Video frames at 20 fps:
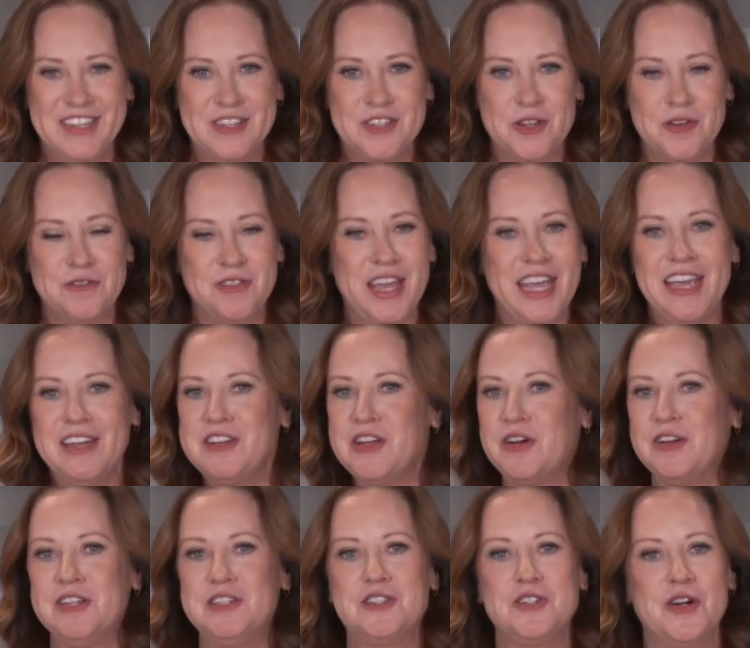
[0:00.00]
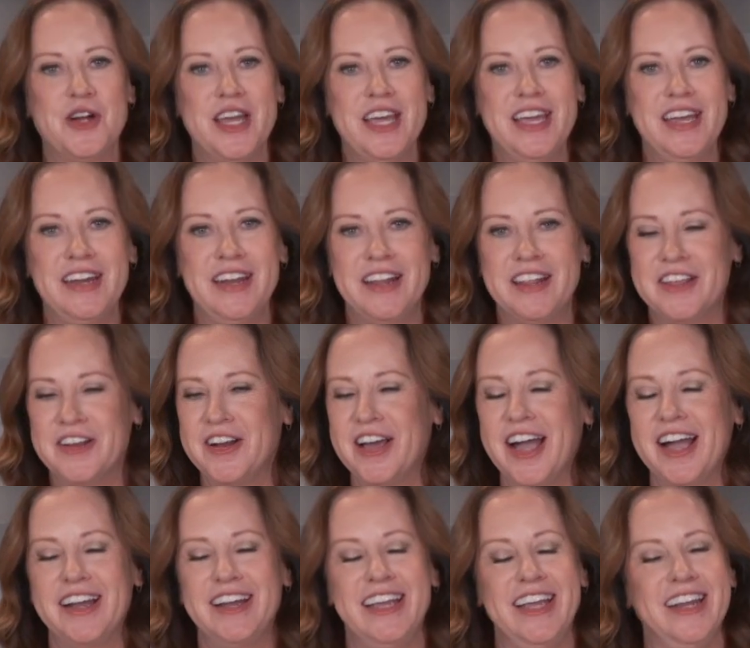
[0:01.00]
So if they don't enjoy it, they're
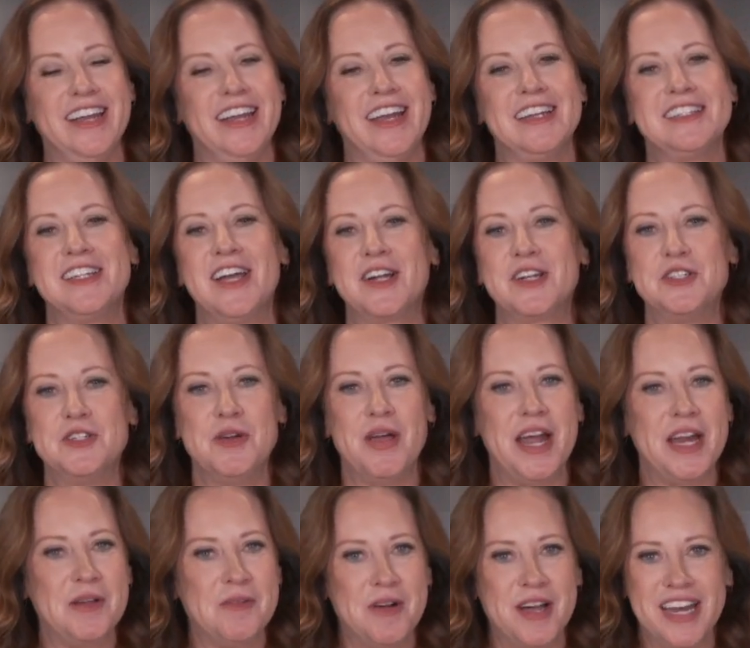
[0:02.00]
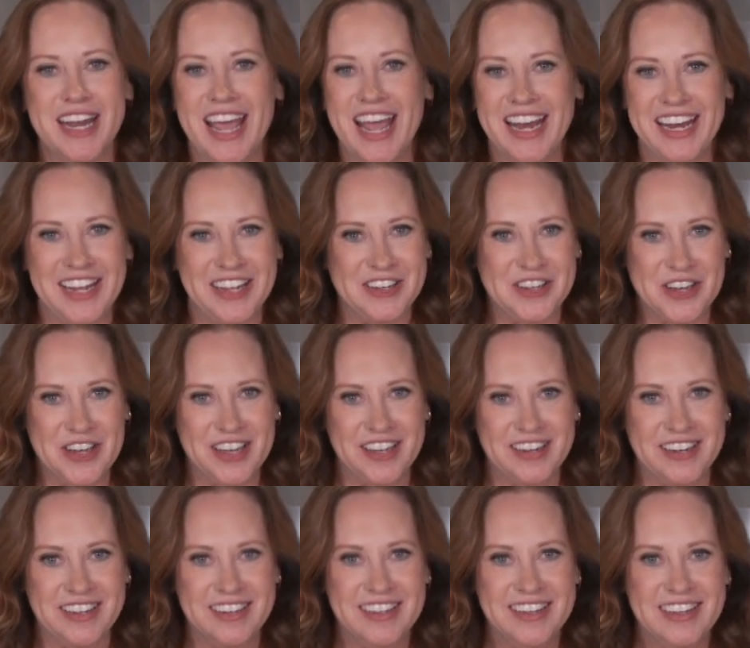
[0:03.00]
not going to eat it. It's not going to do anyone any good.